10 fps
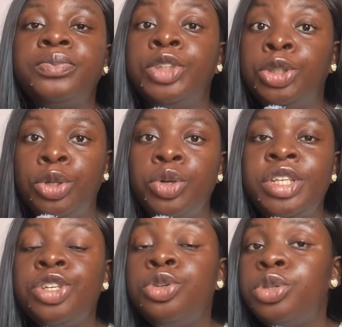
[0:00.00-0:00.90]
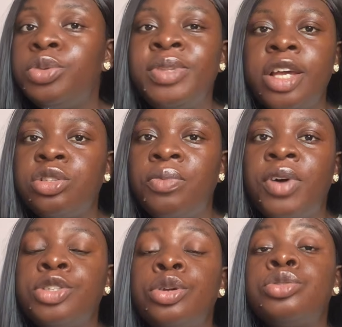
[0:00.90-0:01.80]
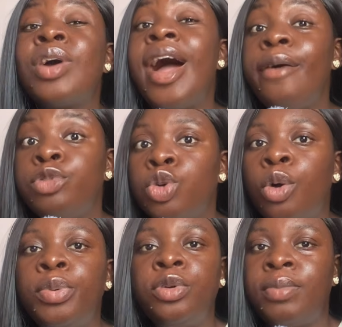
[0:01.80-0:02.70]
YouTube desktop version to have to upload